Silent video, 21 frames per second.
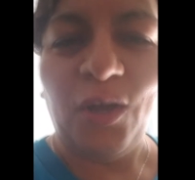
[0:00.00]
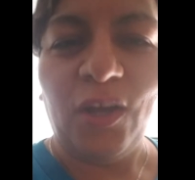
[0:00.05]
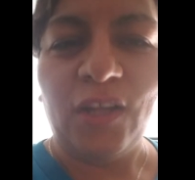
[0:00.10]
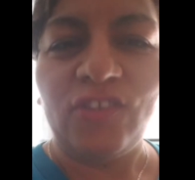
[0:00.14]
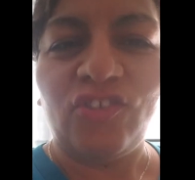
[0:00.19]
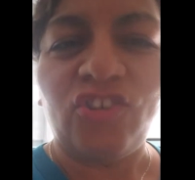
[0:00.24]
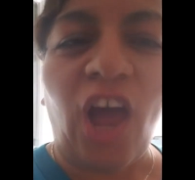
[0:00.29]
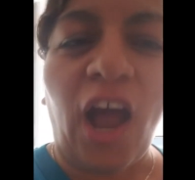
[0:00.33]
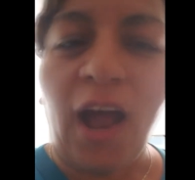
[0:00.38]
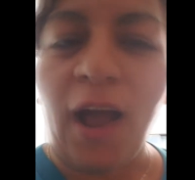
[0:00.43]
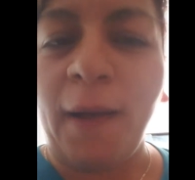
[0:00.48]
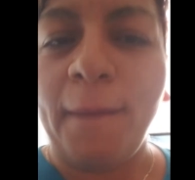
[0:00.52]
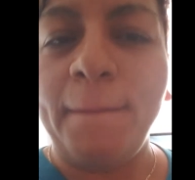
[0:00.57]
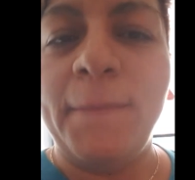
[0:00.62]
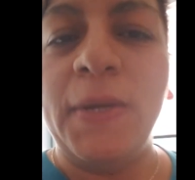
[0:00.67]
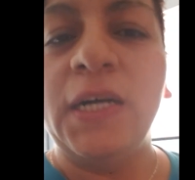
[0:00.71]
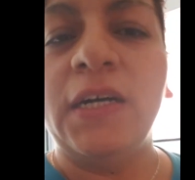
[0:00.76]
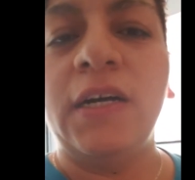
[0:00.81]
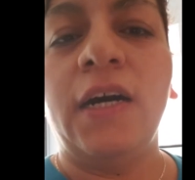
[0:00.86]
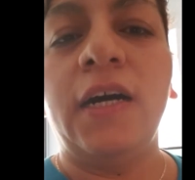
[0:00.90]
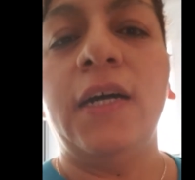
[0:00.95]
job.
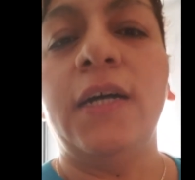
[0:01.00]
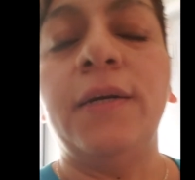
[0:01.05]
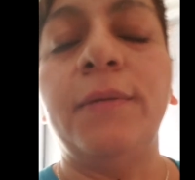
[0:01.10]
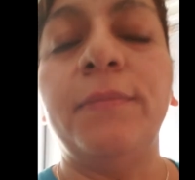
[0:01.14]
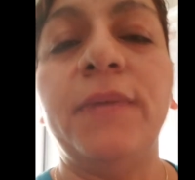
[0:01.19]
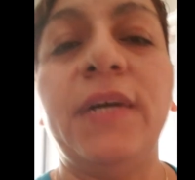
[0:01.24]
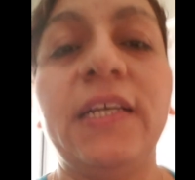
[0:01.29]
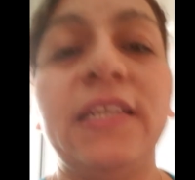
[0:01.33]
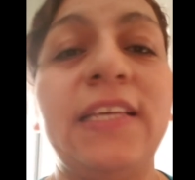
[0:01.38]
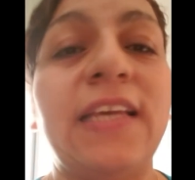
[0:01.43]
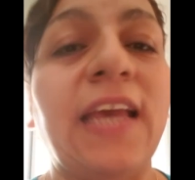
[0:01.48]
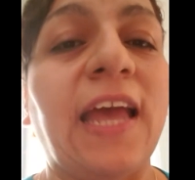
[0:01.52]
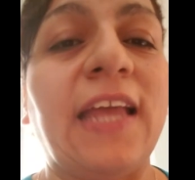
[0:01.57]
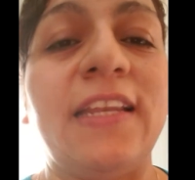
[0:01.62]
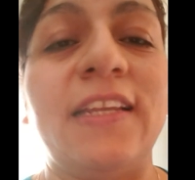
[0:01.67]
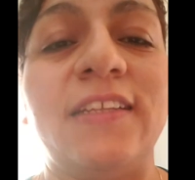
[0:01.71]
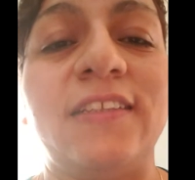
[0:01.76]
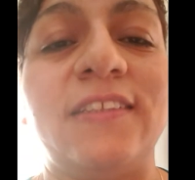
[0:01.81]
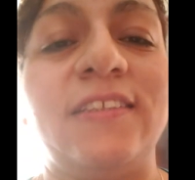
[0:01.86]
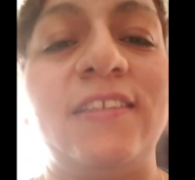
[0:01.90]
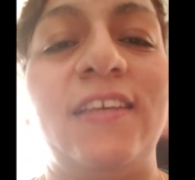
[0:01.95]
Again,
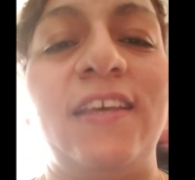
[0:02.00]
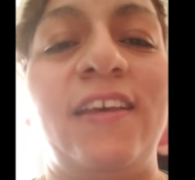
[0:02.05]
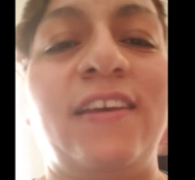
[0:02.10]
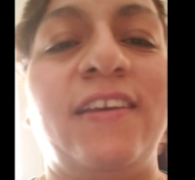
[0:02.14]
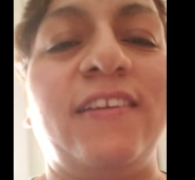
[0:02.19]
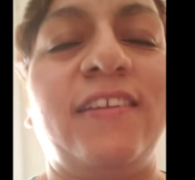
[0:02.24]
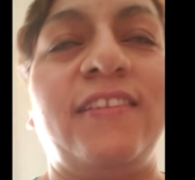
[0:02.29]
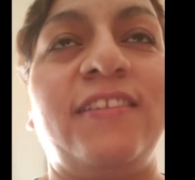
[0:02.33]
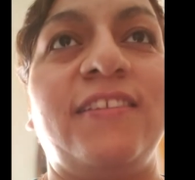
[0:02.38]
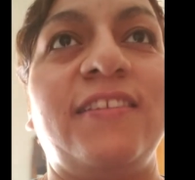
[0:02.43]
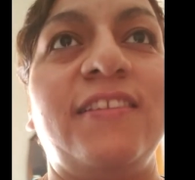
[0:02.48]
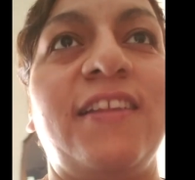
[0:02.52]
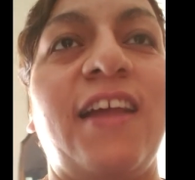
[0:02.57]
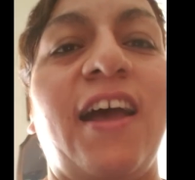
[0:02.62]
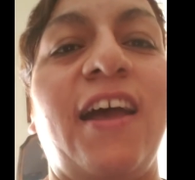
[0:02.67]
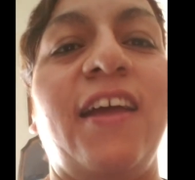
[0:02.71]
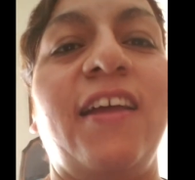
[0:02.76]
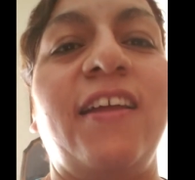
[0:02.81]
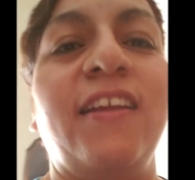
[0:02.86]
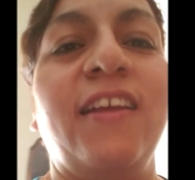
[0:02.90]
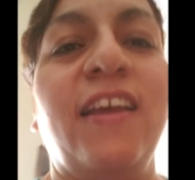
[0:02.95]
it's
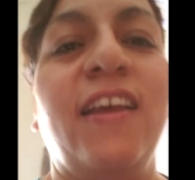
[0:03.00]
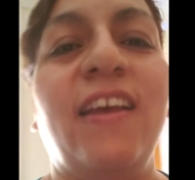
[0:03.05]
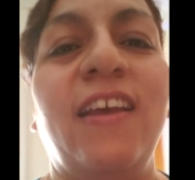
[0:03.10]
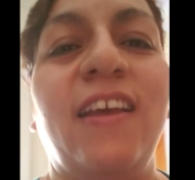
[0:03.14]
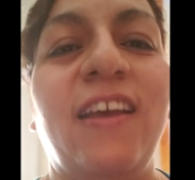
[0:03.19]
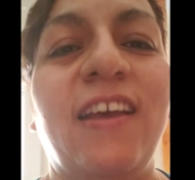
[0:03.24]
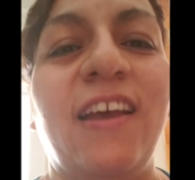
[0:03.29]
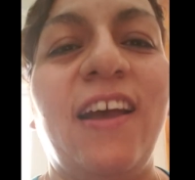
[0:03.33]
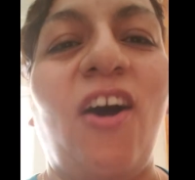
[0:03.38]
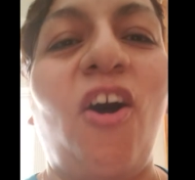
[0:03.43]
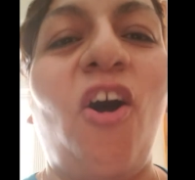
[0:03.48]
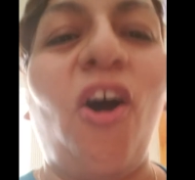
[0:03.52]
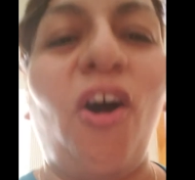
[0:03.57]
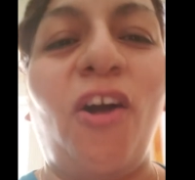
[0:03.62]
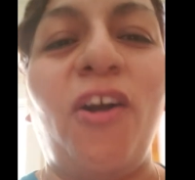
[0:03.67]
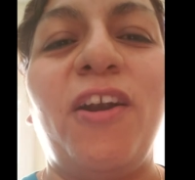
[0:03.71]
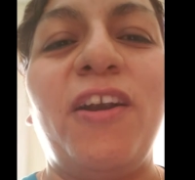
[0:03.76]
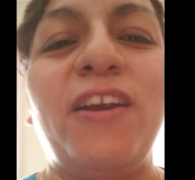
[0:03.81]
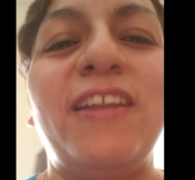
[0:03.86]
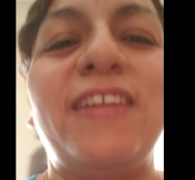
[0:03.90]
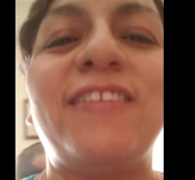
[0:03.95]
not
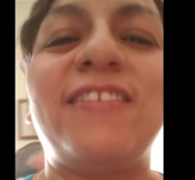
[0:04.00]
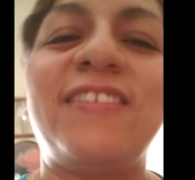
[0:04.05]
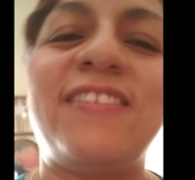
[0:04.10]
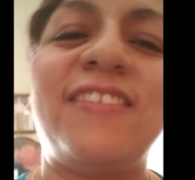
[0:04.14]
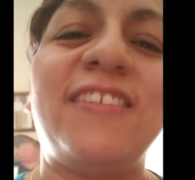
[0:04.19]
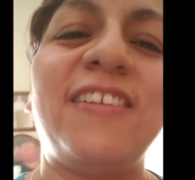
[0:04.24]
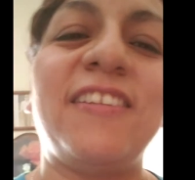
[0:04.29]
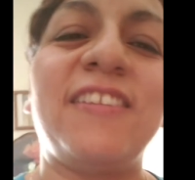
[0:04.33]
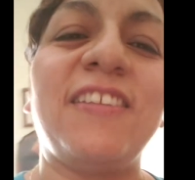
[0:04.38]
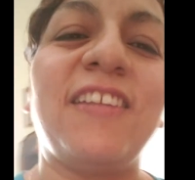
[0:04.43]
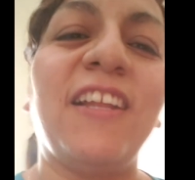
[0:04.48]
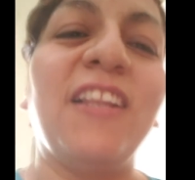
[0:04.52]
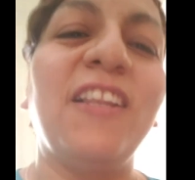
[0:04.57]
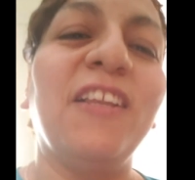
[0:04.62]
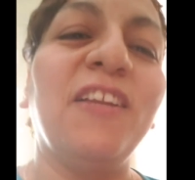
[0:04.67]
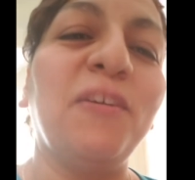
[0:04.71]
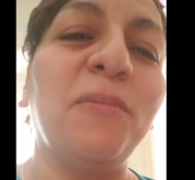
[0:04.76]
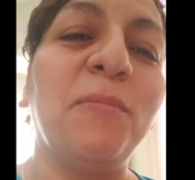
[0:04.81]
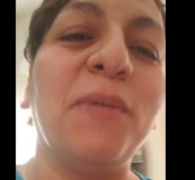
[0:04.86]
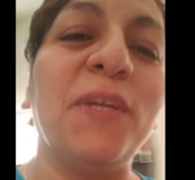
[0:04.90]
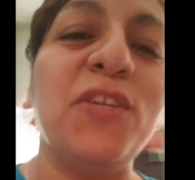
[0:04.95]
hard, it's just a
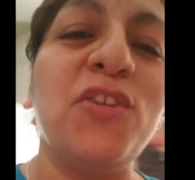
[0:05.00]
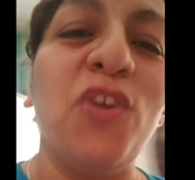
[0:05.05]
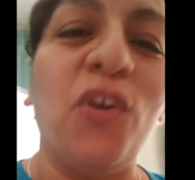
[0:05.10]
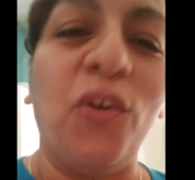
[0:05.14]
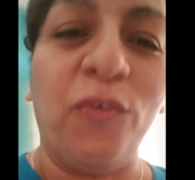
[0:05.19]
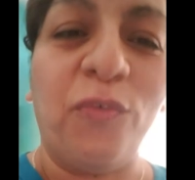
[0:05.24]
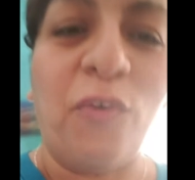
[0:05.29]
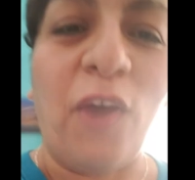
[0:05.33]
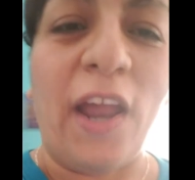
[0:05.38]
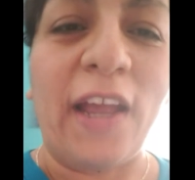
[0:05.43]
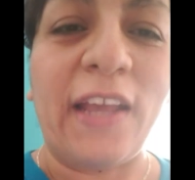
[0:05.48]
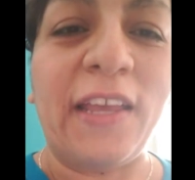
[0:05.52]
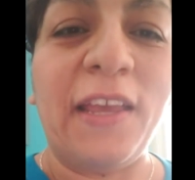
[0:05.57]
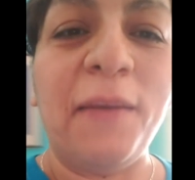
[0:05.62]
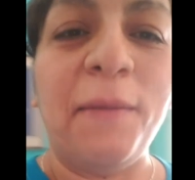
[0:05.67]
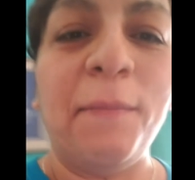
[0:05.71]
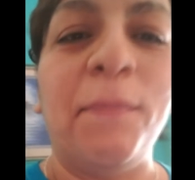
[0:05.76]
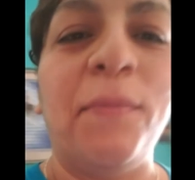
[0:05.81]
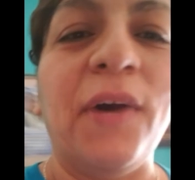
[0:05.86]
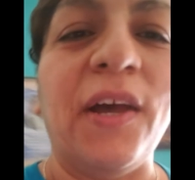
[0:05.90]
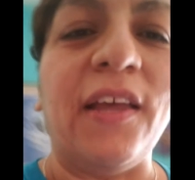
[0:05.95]
little bit
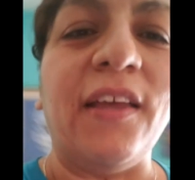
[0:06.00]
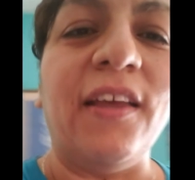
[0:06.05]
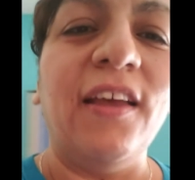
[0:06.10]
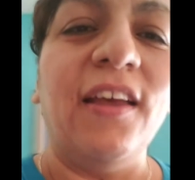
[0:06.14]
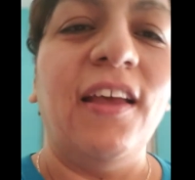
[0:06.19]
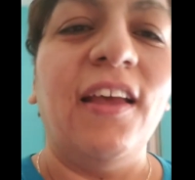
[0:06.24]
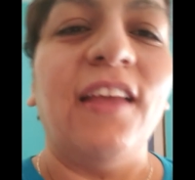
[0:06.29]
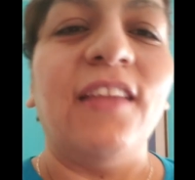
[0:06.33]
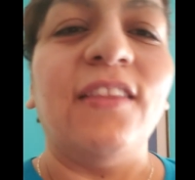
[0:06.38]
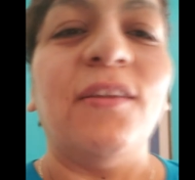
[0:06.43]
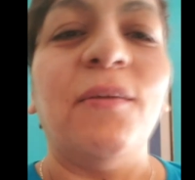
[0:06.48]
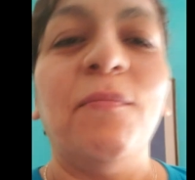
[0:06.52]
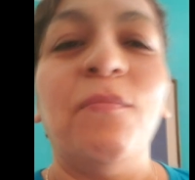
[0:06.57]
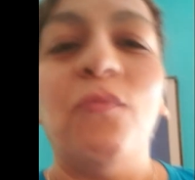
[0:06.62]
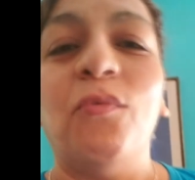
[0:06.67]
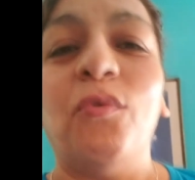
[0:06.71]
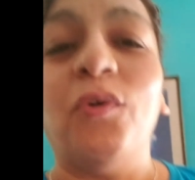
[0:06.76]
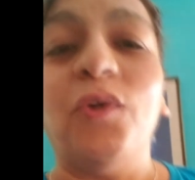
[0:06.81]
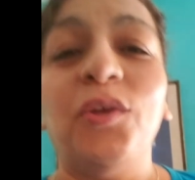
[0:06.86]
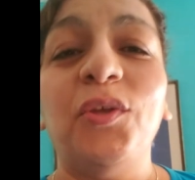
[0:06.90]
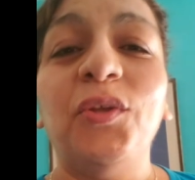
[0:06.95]
nerve-wracking, but the
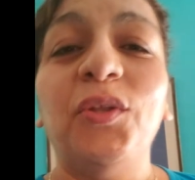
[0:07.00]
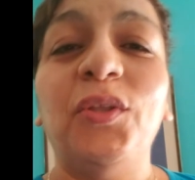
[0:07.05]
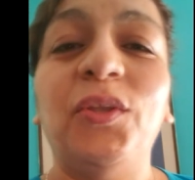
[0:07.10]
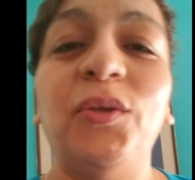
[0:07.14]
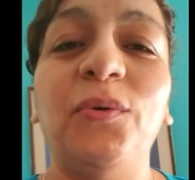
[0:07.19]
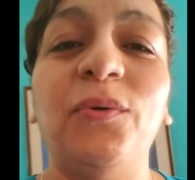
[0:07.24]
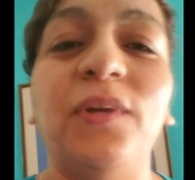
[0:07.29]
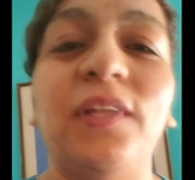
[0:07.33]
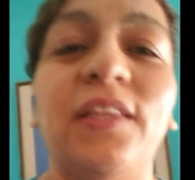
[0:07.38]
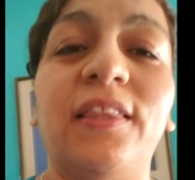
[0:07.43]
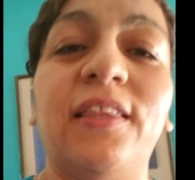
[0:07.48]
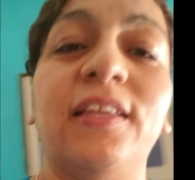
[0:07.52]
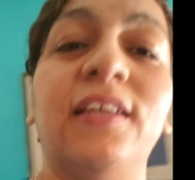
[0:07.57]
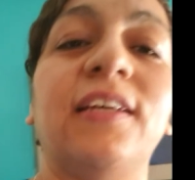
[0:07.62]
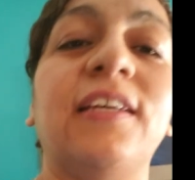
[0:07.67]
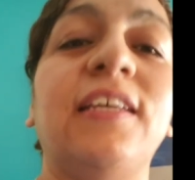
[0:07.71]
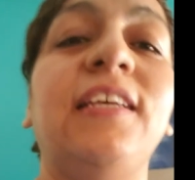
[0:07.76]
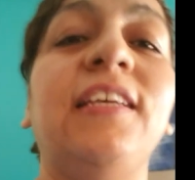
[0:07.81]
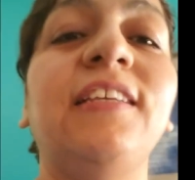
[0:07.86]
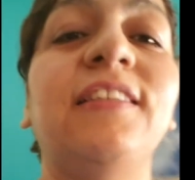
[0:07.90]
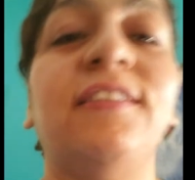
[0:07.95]
more you do it,
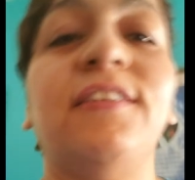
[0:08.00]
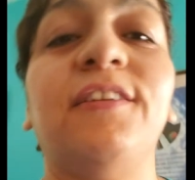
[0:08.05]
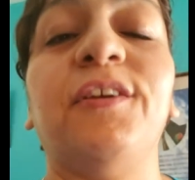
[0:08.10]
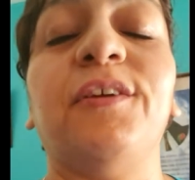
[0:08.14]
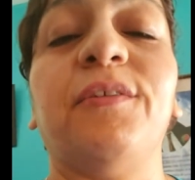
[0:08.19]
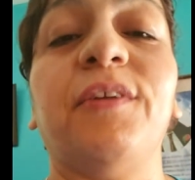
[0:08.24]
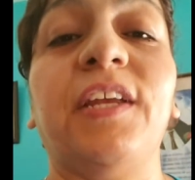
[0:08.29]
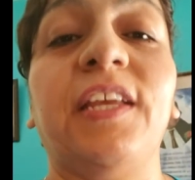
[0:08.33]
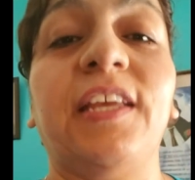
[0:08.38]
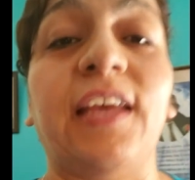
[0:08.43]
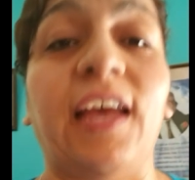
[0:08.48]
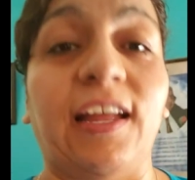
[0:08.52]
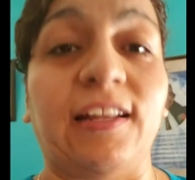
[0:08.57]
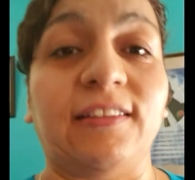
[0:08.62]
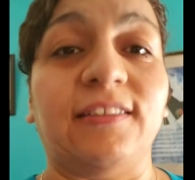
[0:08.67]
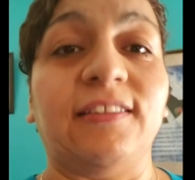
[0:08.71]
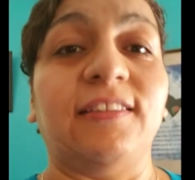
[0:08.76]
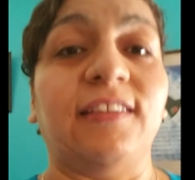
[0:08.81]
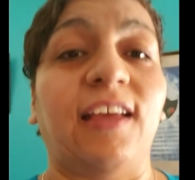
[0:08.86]
the easier it gets.